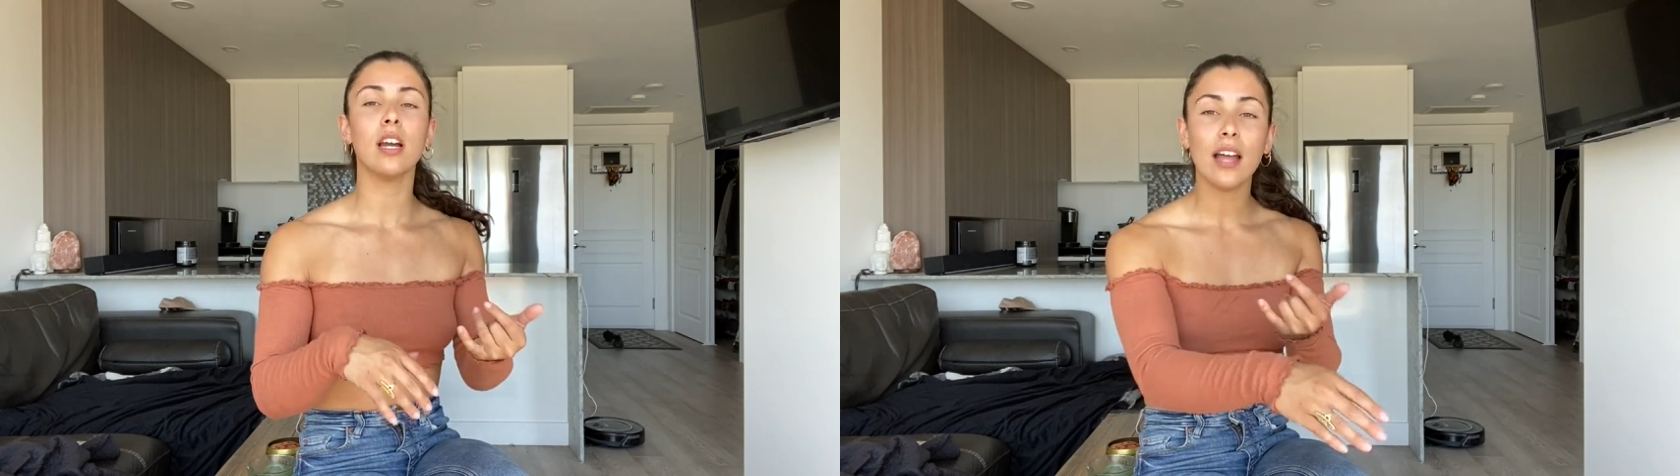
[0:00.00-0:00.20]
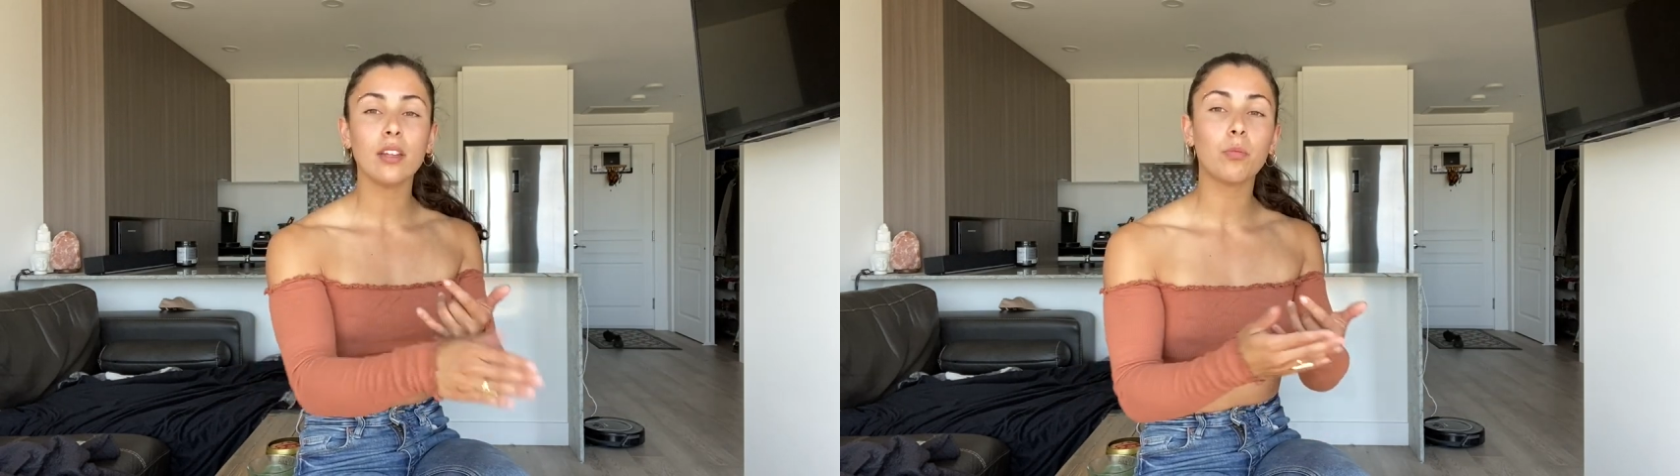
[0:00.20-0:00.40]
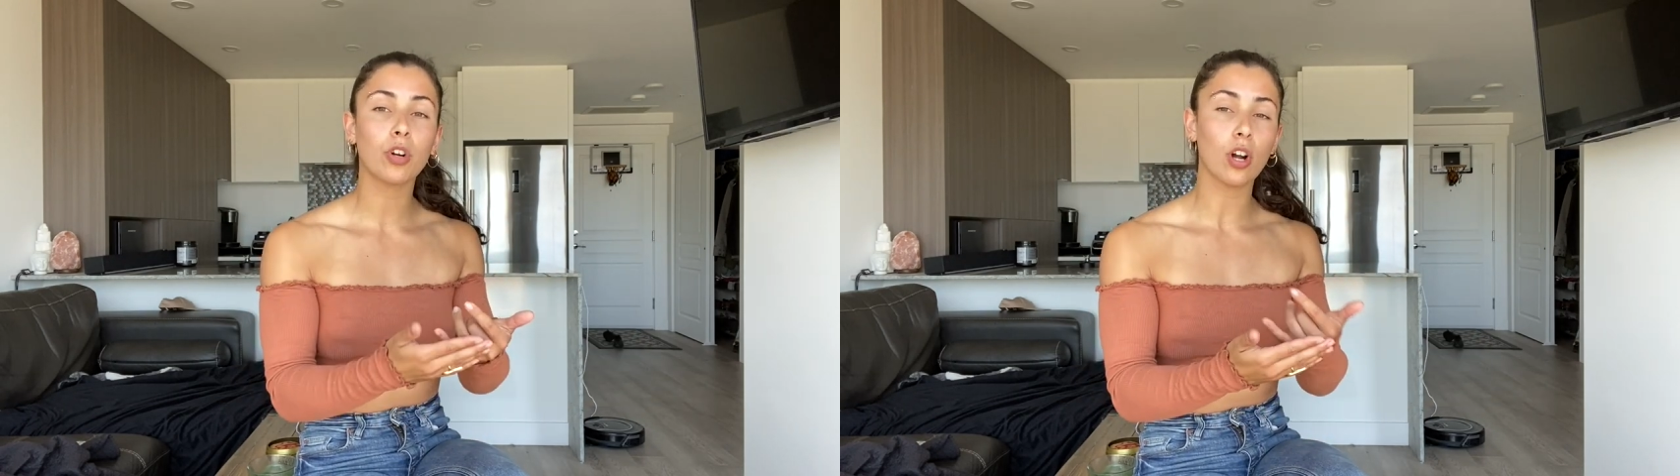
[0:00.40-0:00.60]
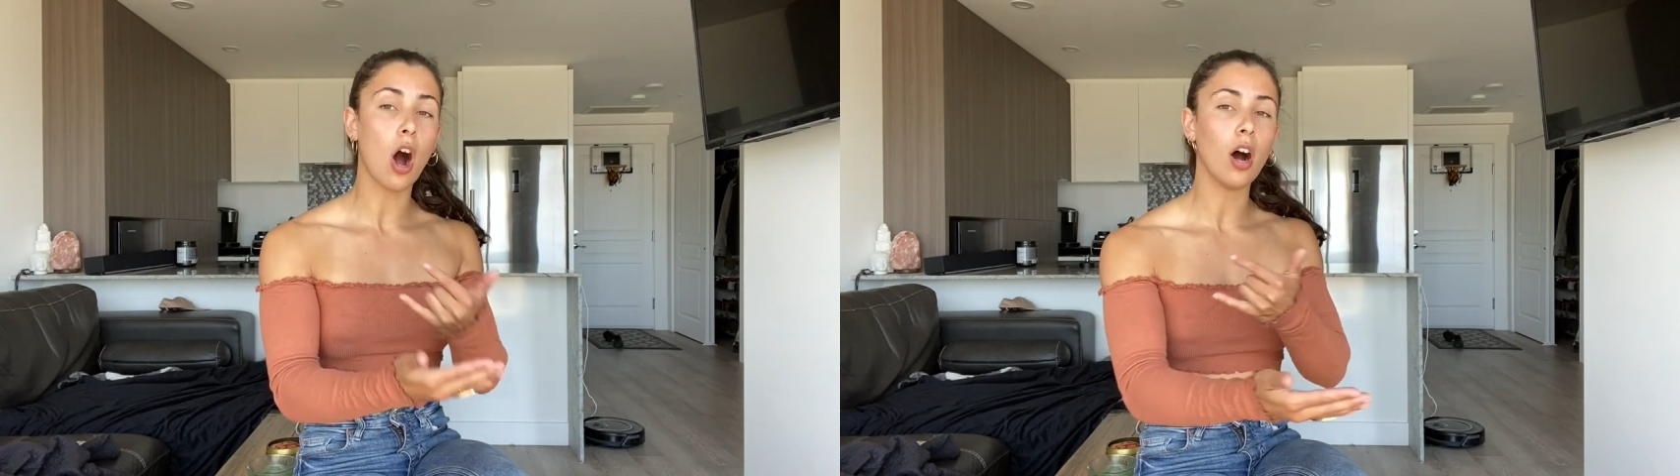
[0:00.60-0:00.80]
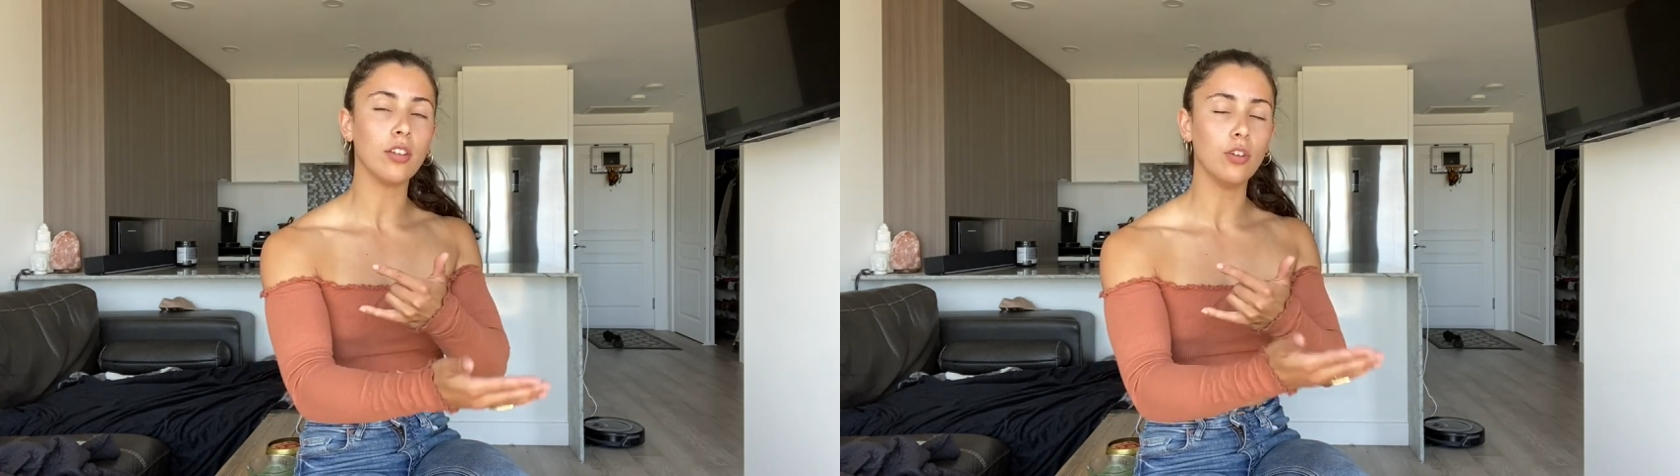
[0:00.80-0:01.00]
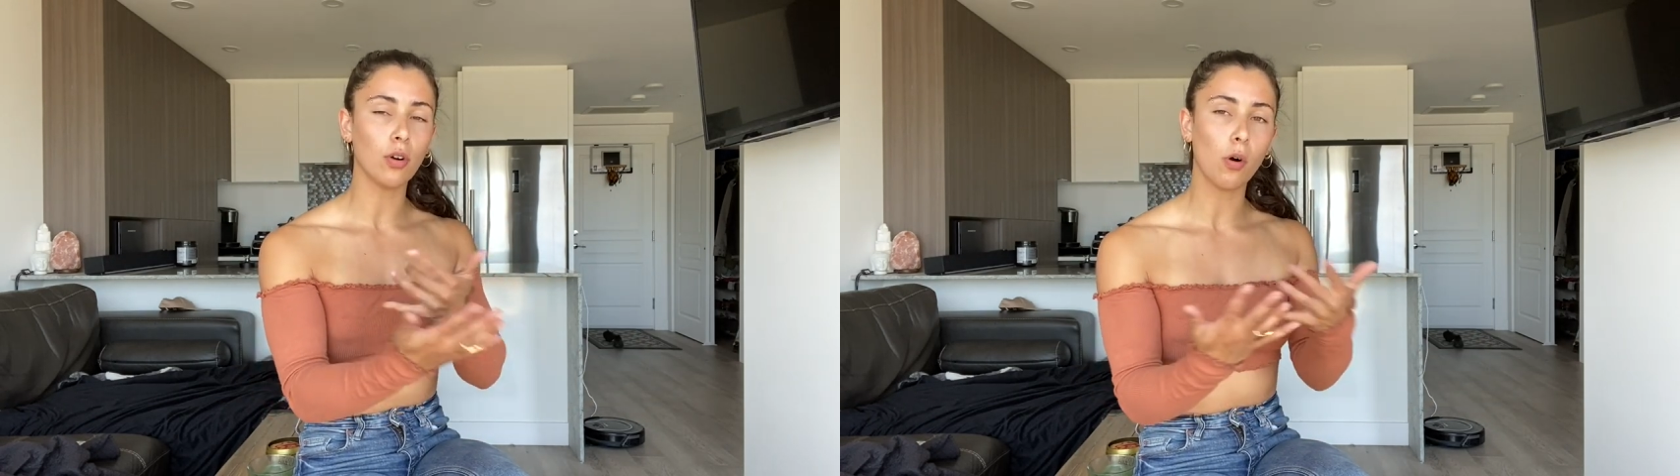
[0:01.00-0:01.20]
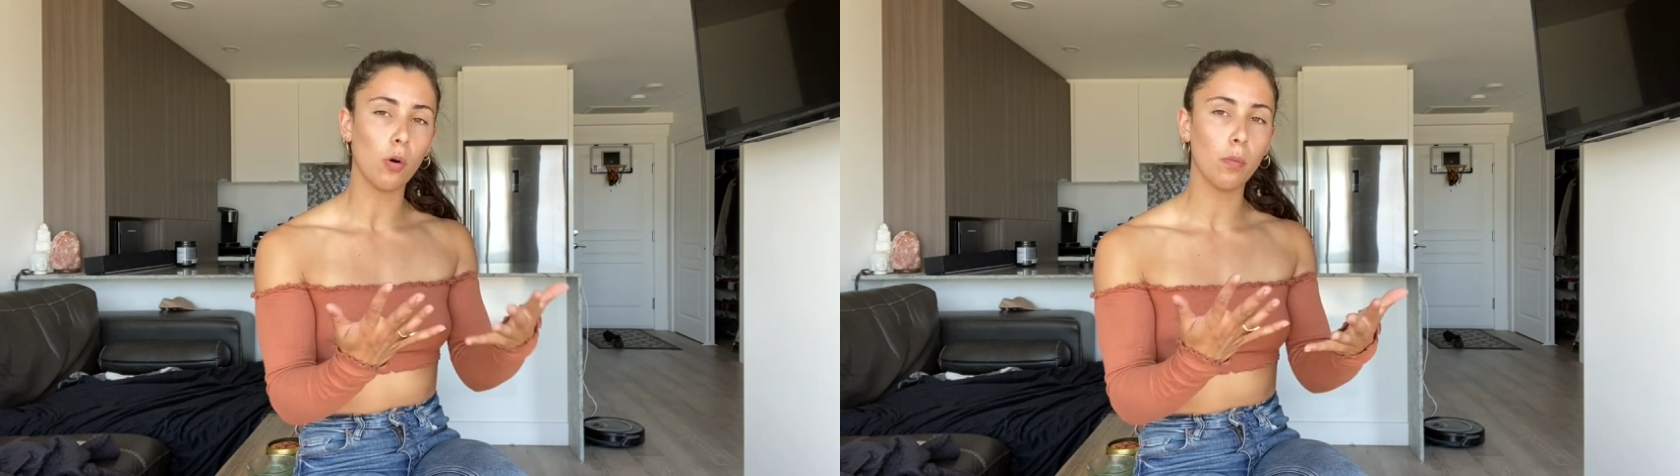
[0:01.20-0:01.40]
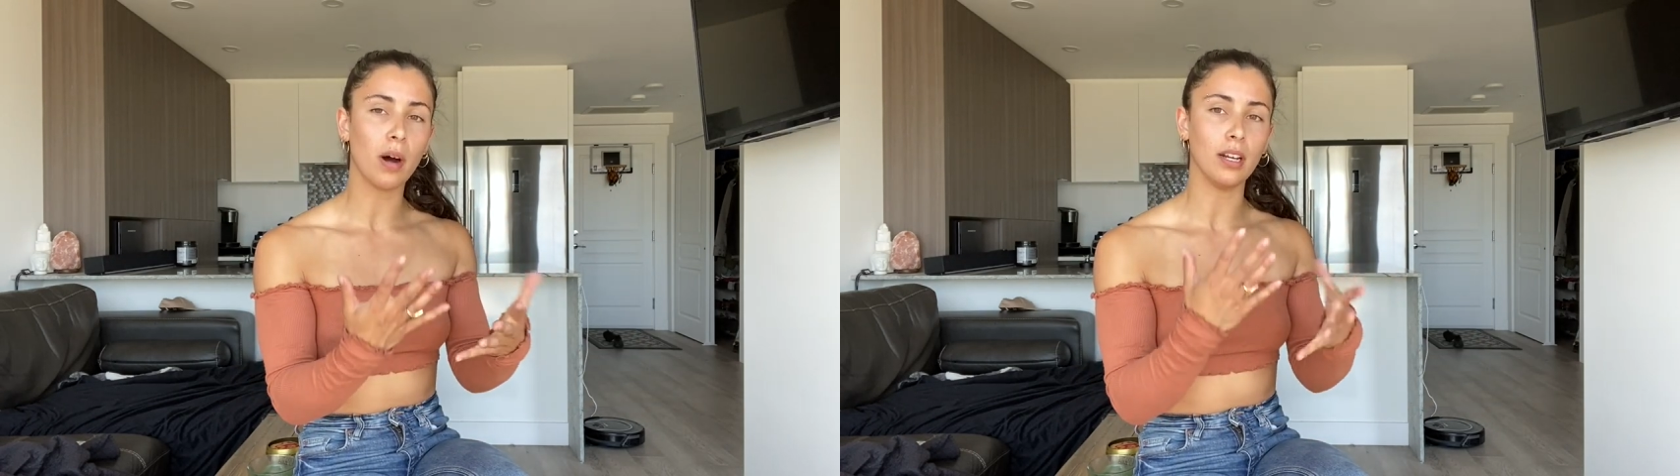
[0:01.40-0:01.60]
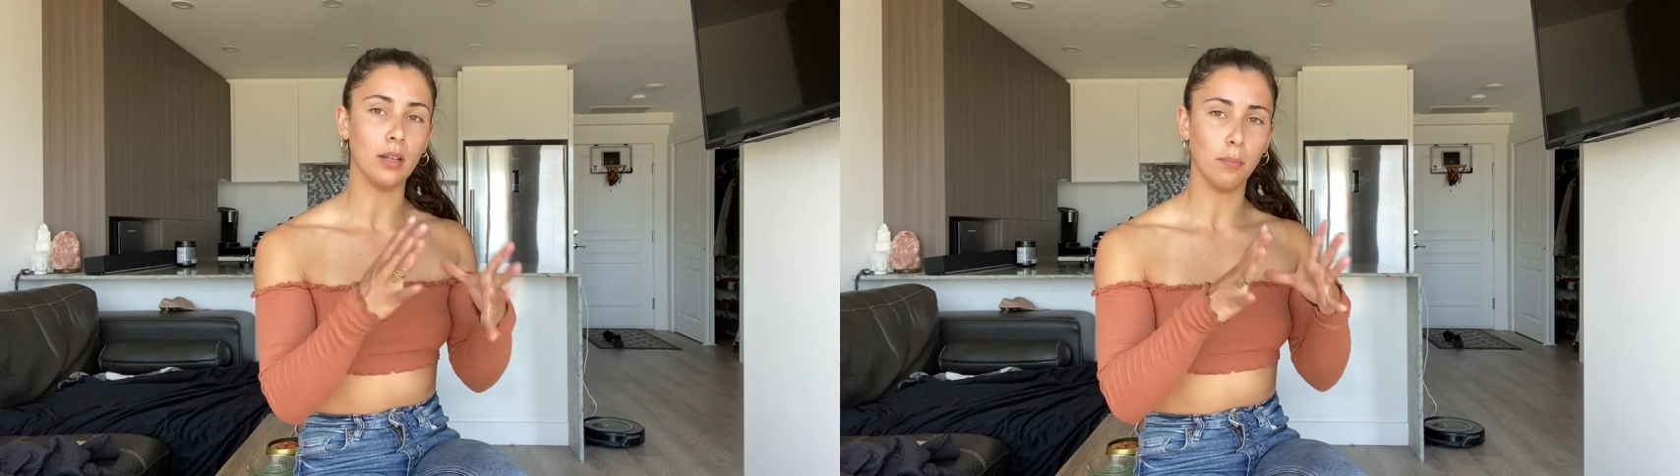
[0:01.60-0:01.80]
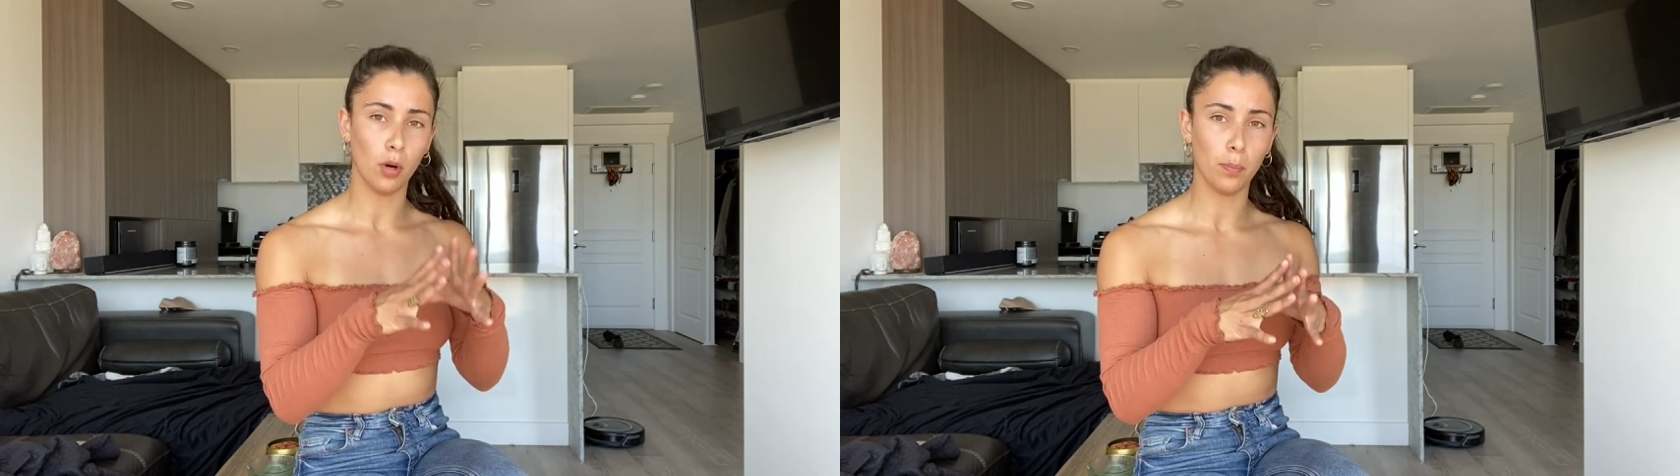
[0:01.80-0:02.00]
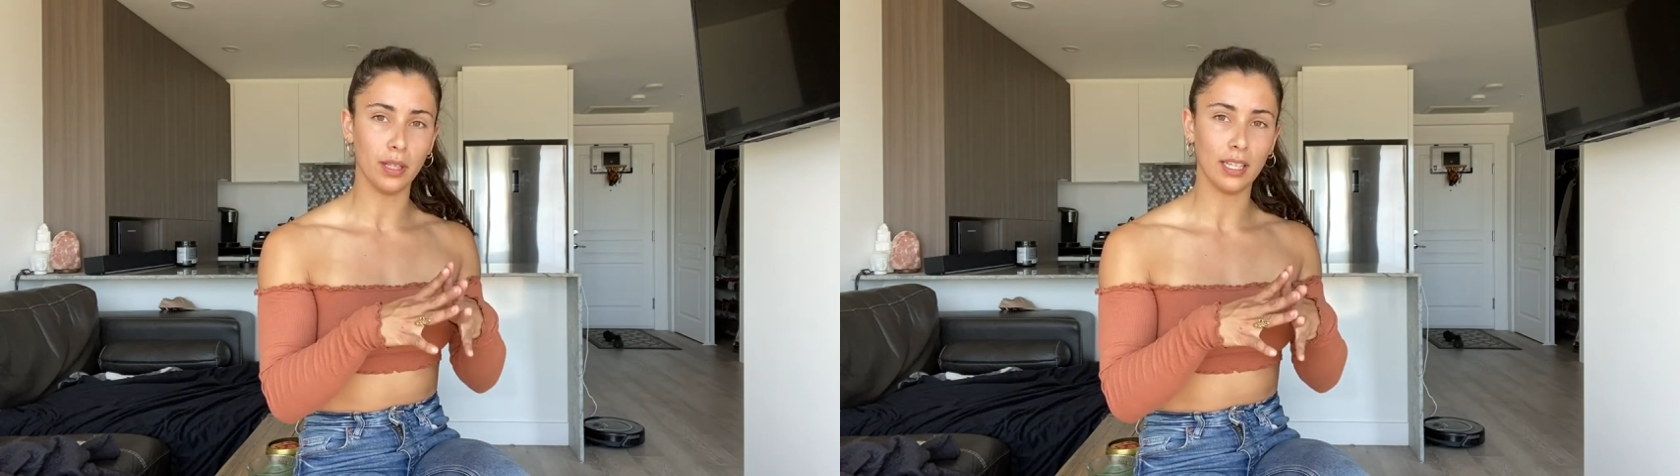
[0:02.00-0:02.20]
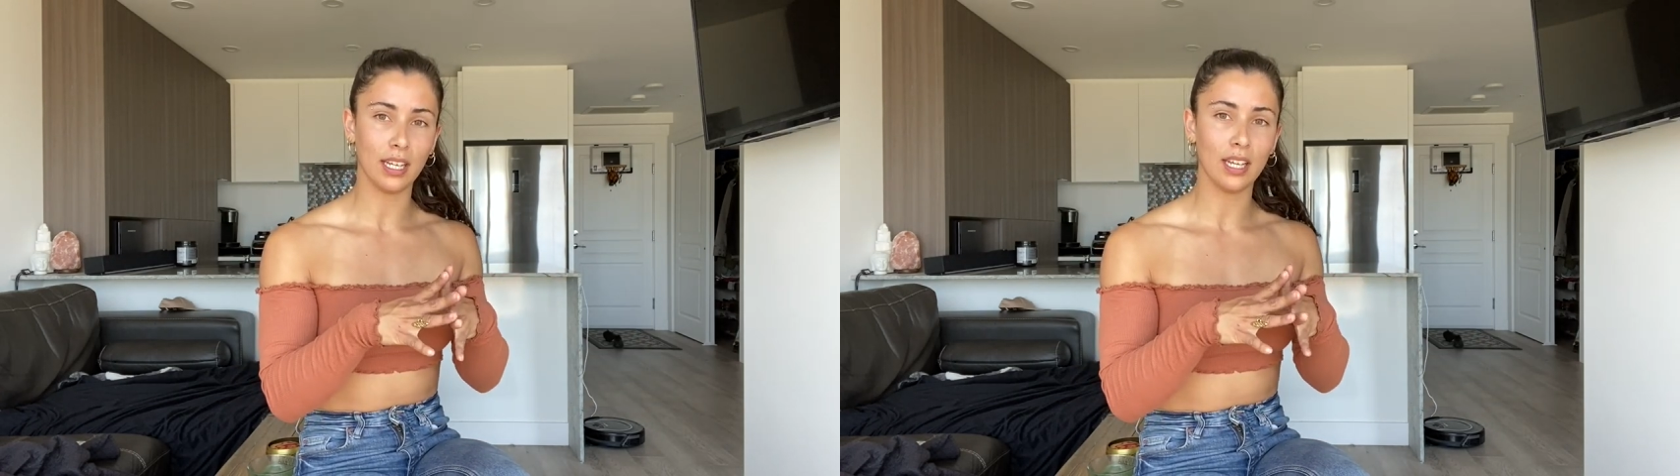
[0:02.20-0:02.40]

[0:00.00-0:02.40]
and then work on your whole body mobility.